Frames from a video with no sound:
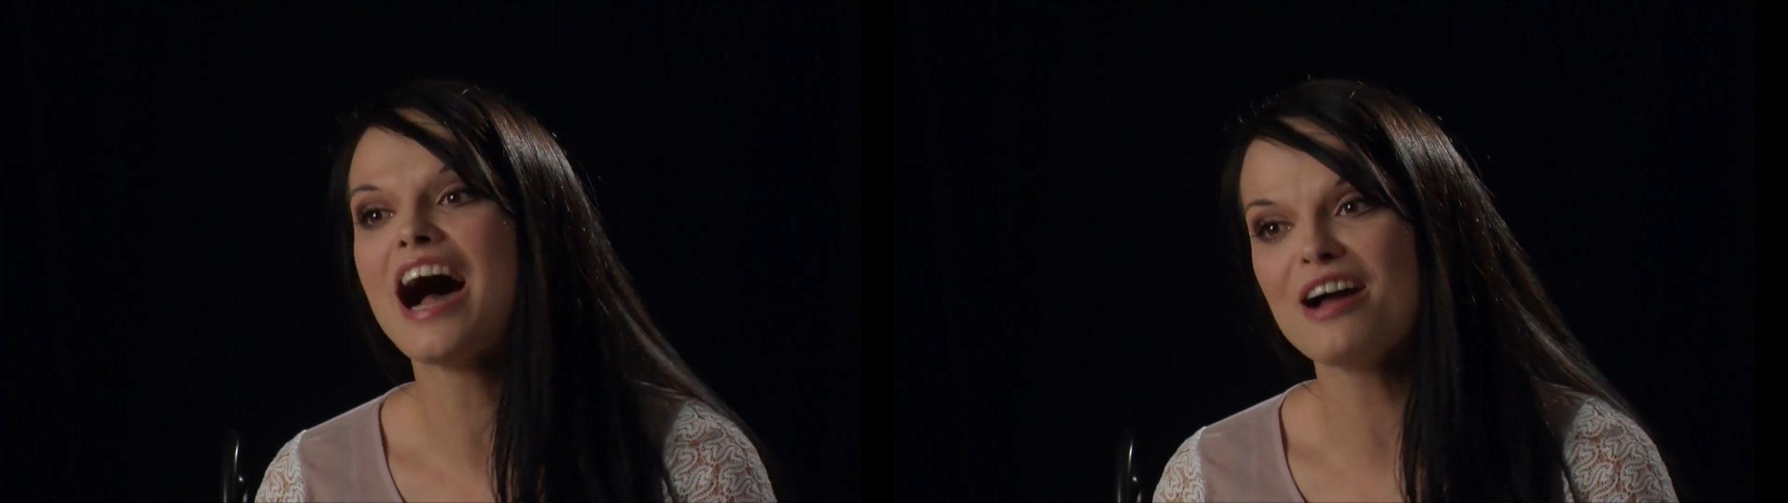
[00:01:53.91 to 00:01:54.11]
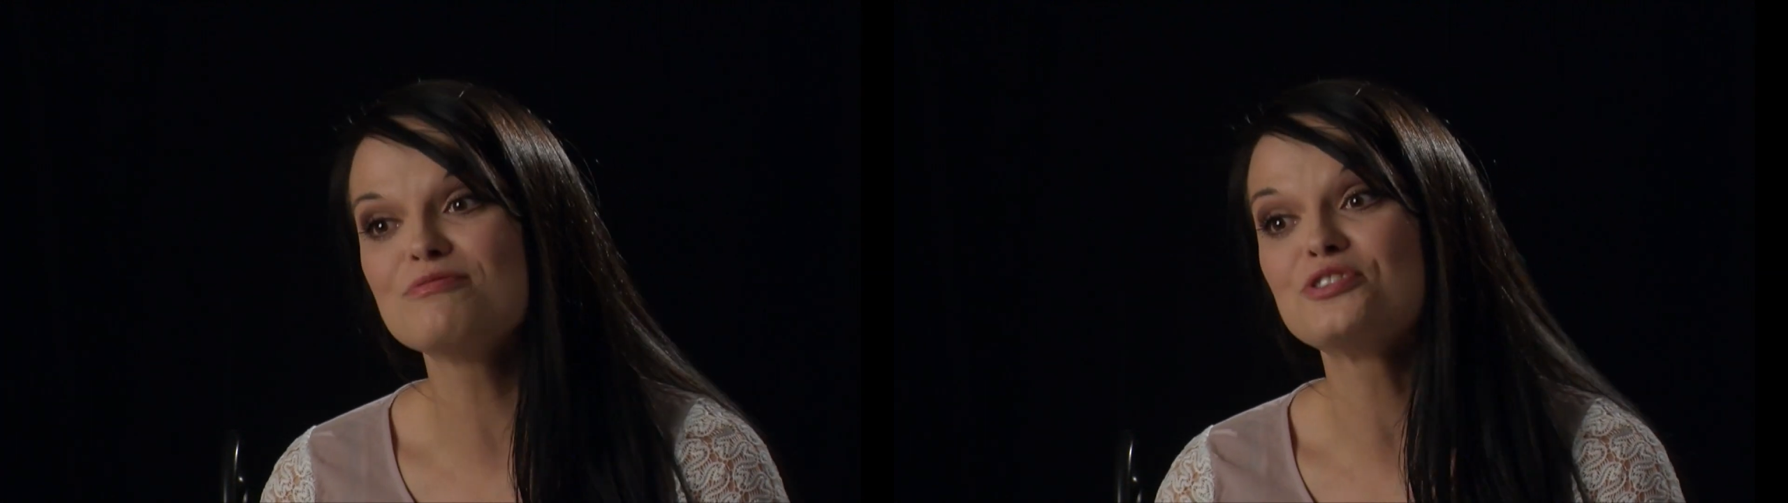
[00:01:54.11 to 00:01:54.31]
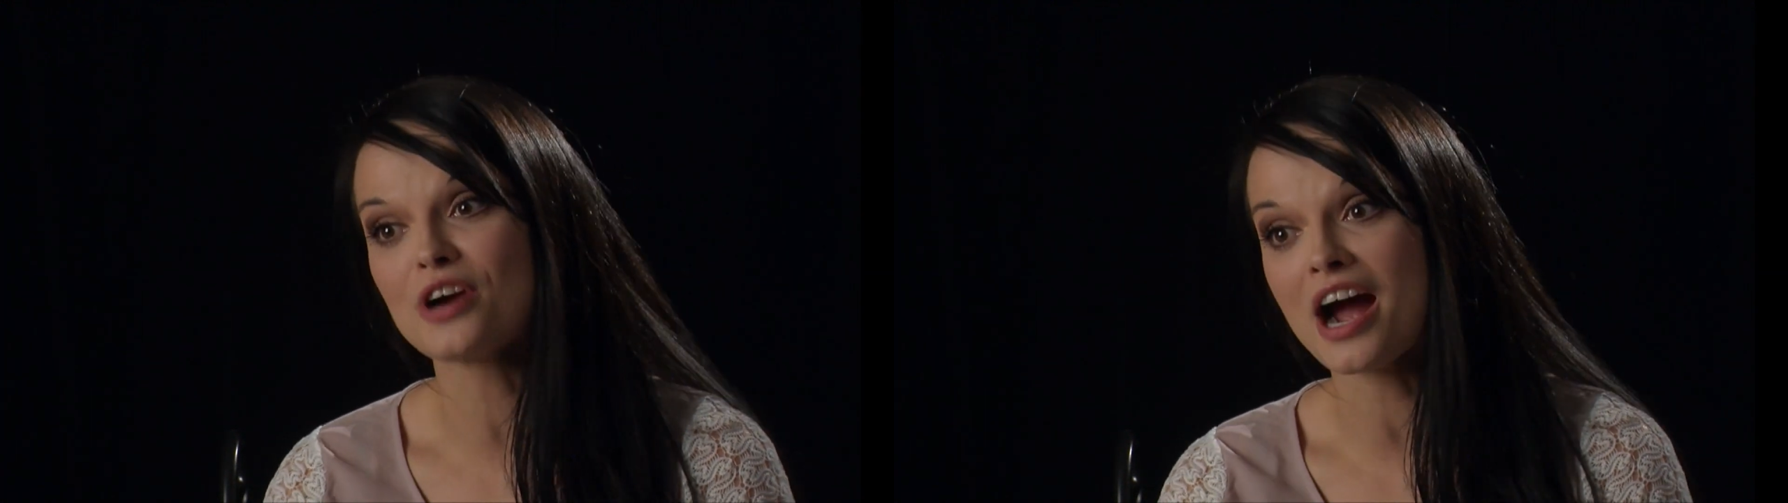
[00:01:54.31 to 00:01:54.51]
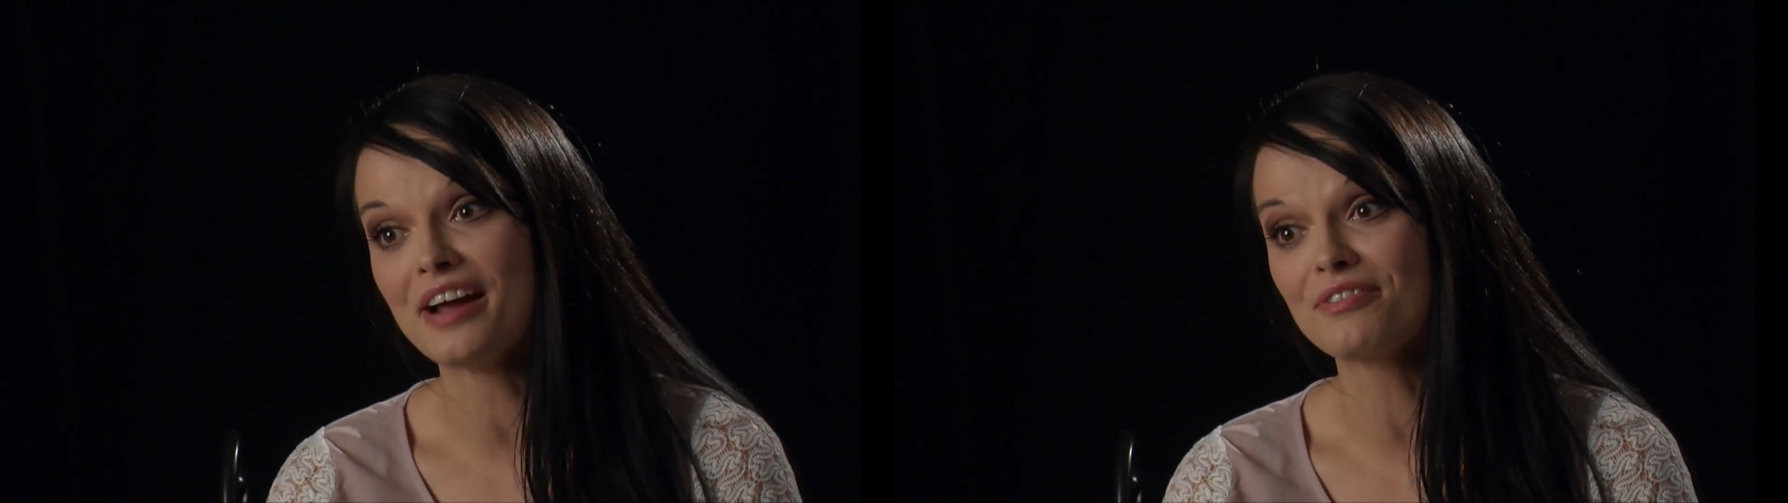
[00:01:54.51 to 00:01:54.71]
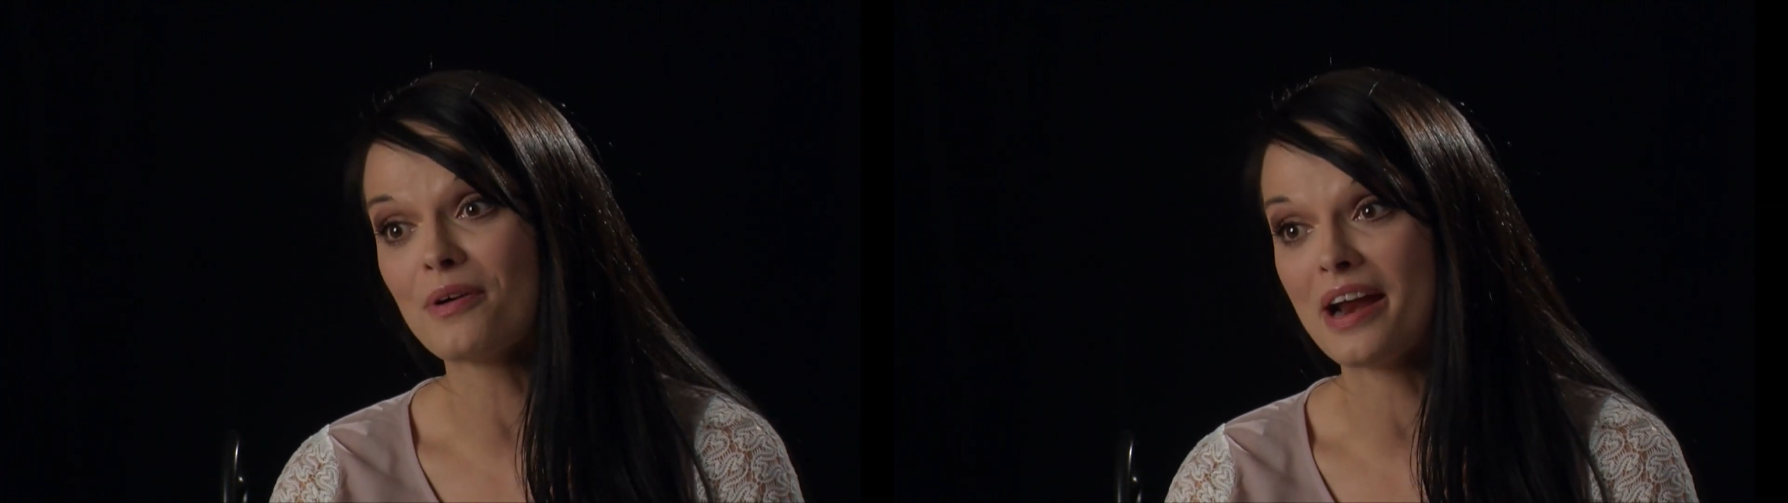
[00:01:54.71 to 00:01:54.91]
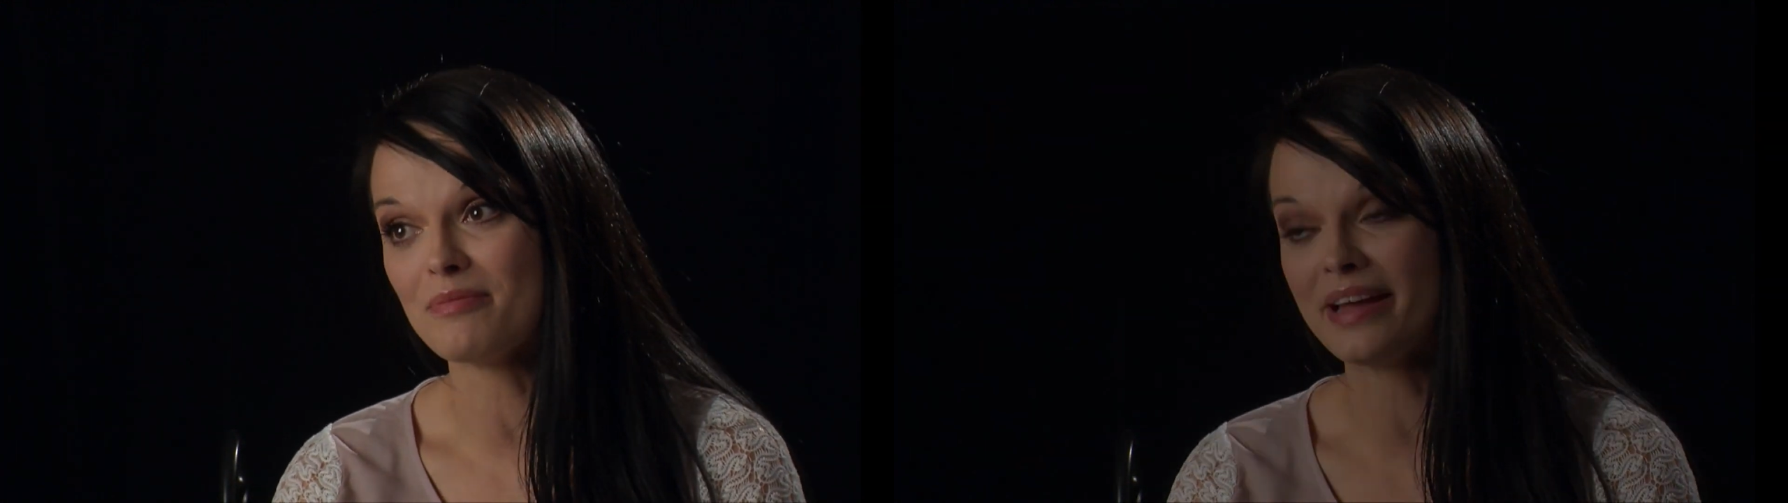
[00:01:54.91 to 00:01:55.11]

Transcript: I would drive quite a